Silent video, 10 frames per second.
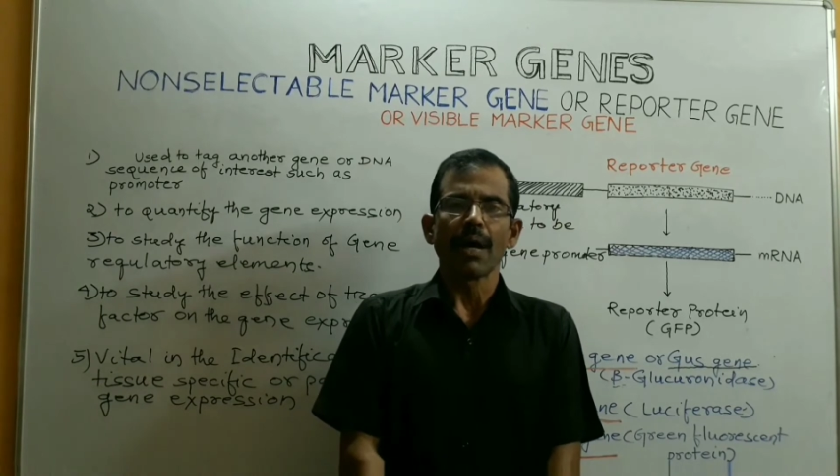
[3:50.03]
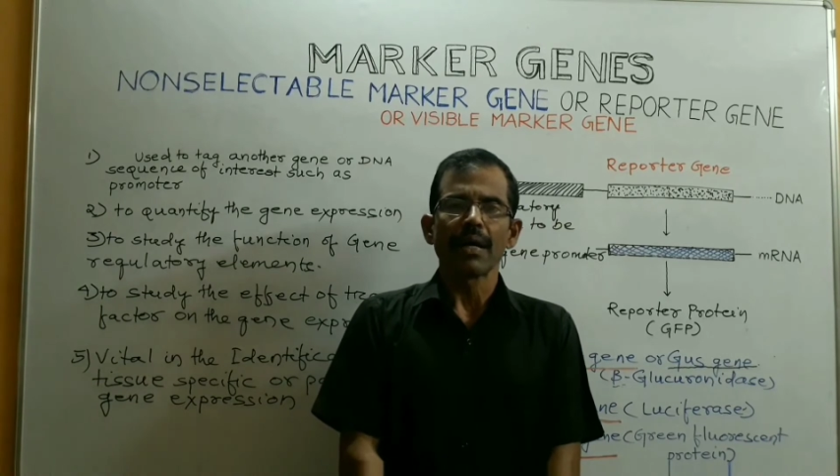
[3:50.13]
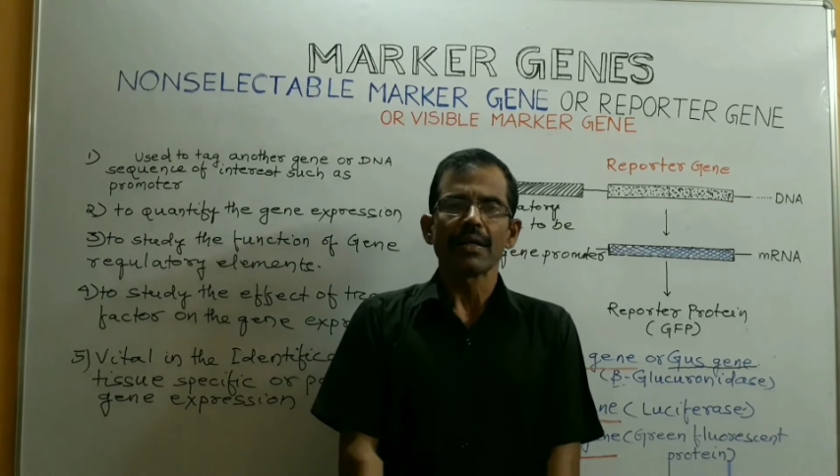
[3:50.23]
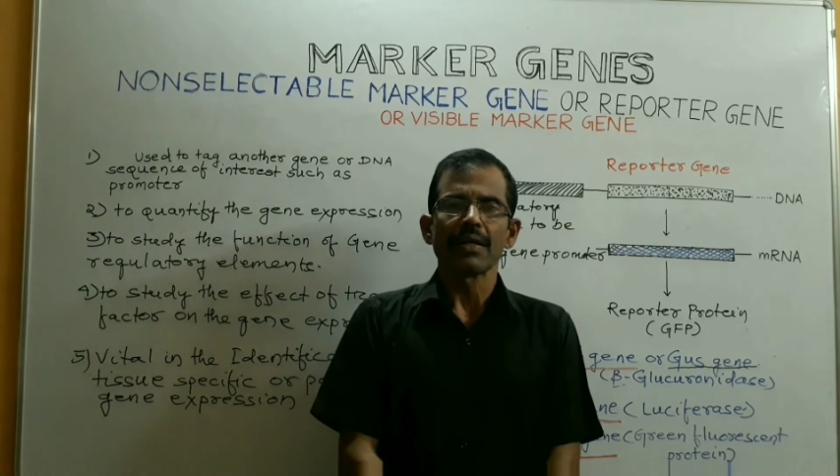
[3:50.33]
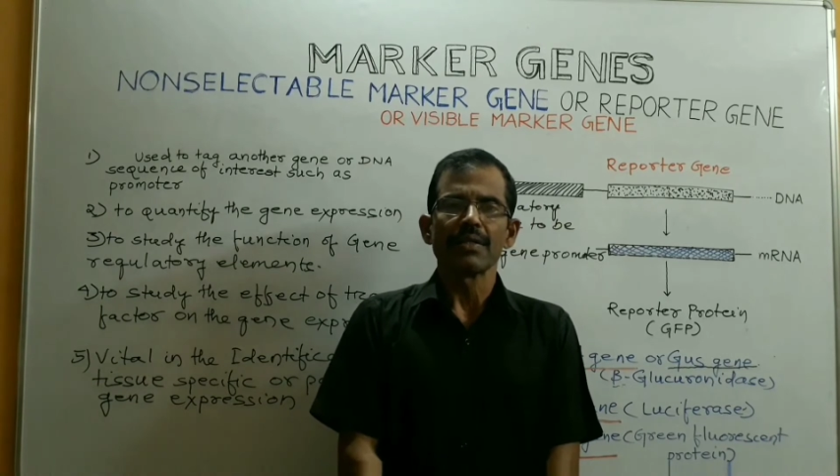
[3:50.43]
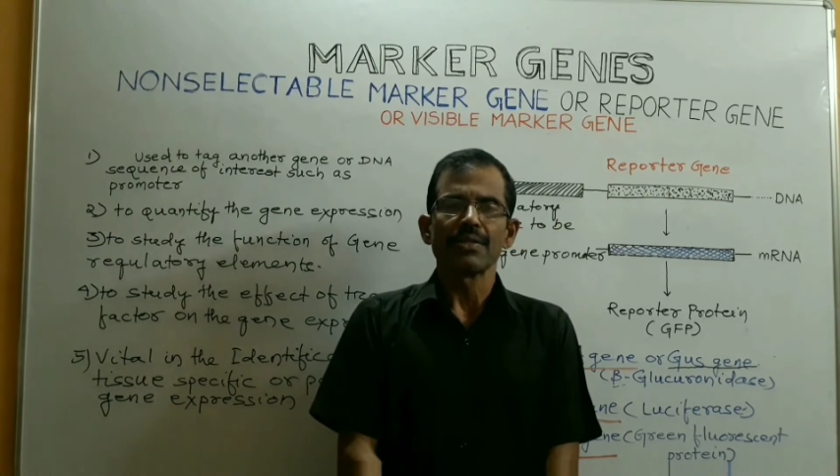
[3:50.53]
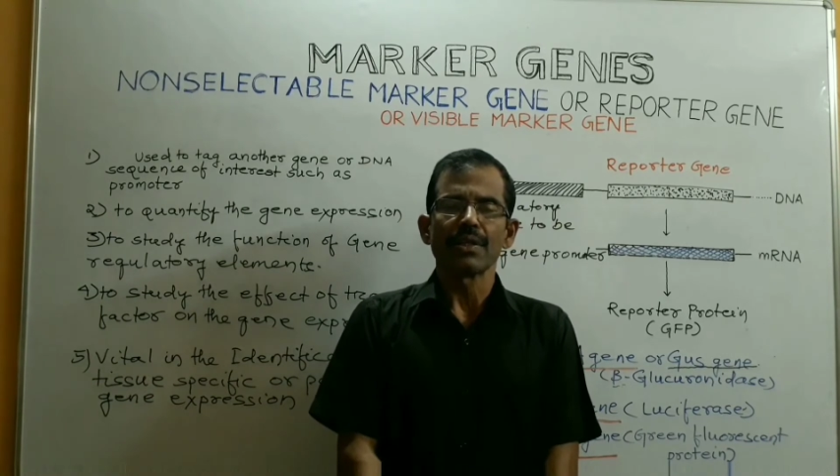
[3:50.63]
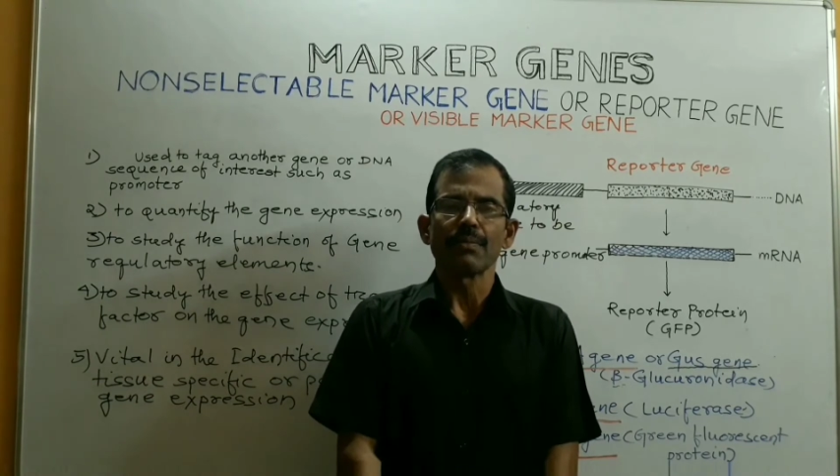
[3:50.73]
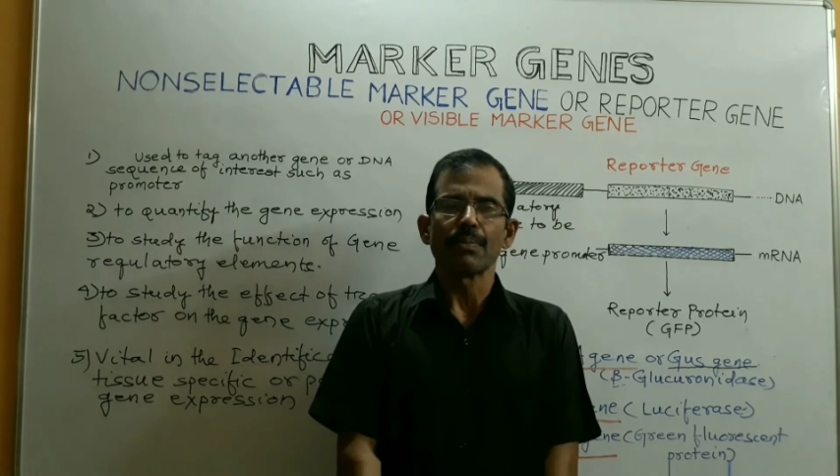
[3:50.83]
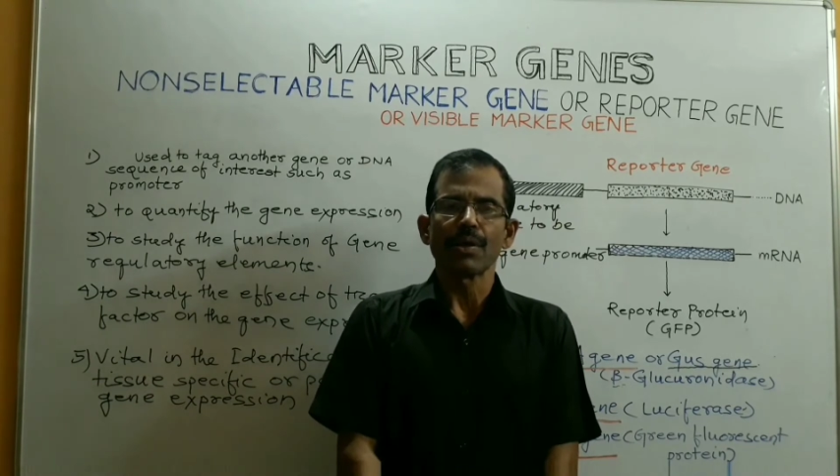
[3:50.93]
marker
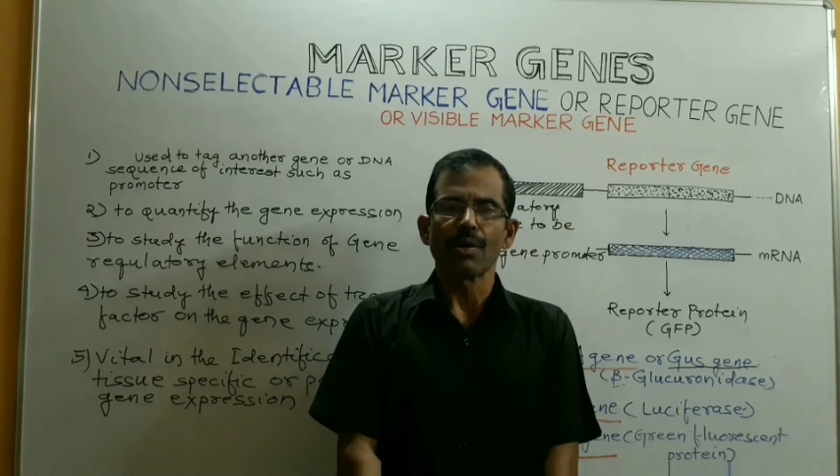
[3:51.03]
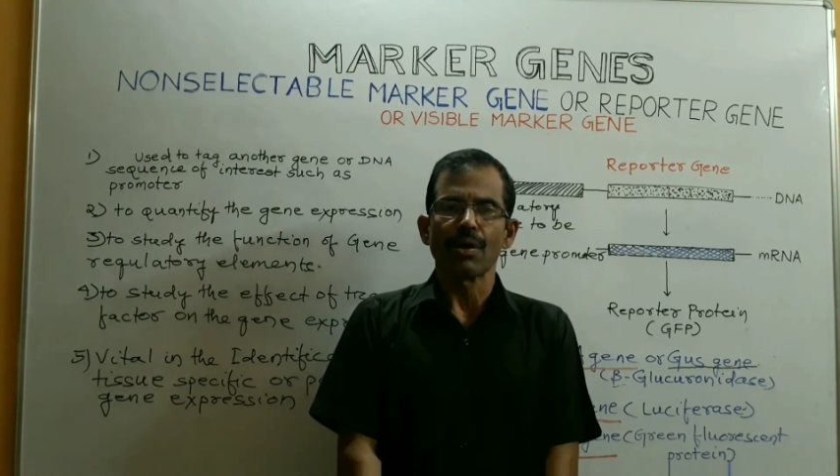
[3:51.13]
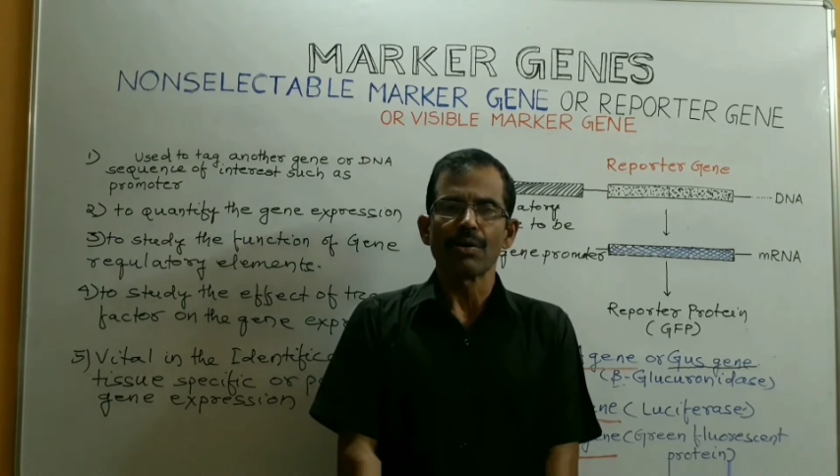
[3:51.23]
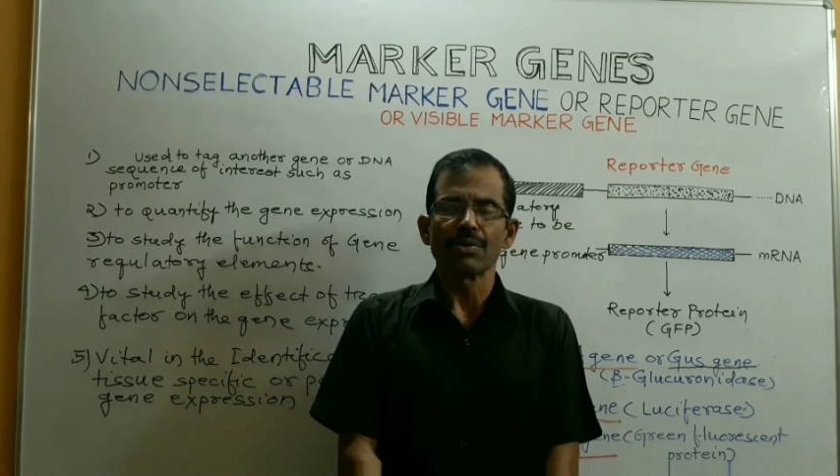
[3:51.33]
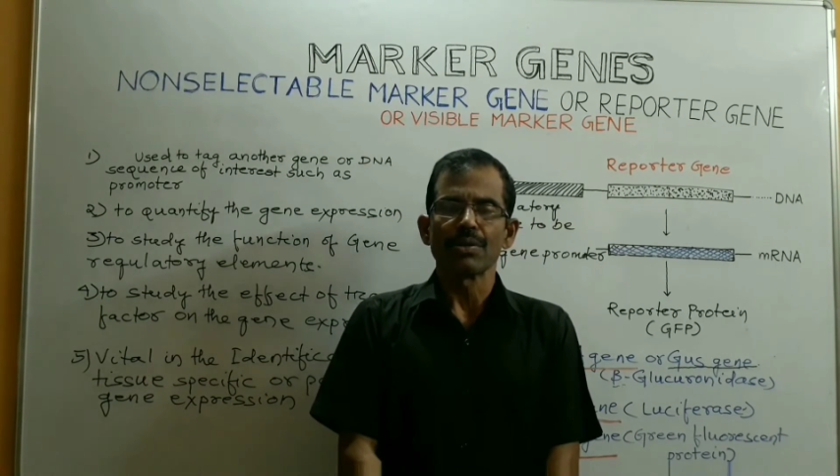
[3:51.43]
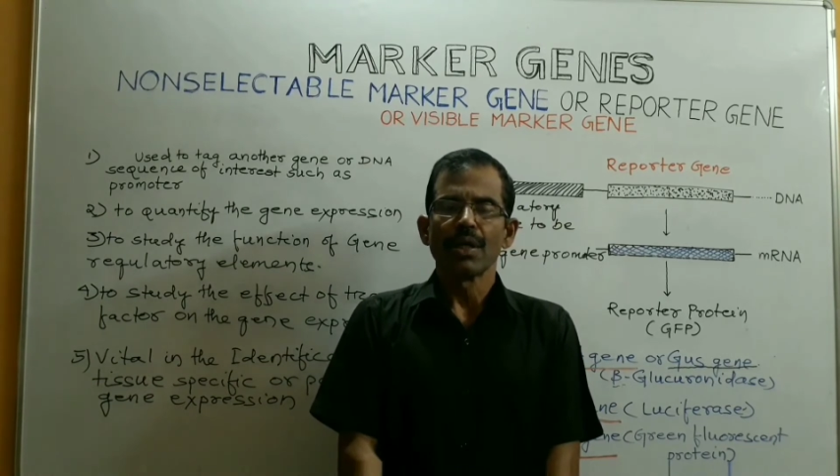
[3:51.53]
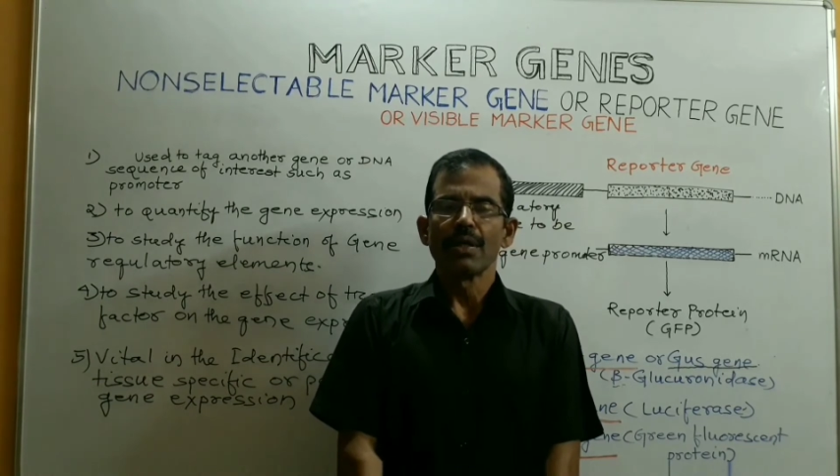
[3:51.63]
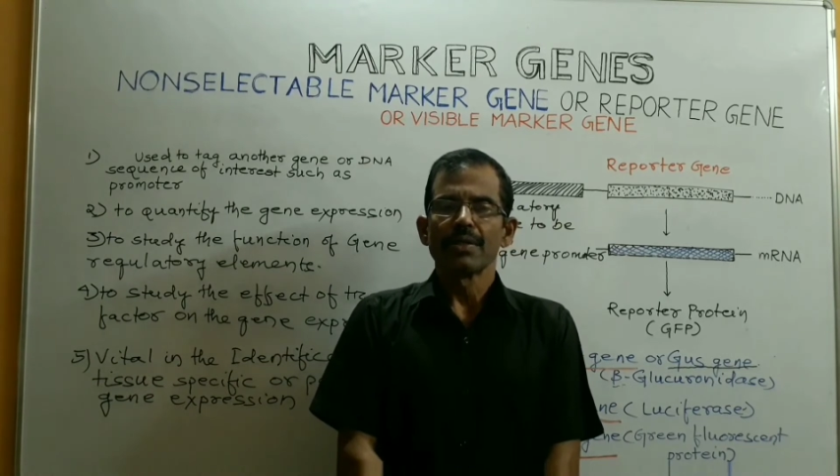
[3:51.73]
gene because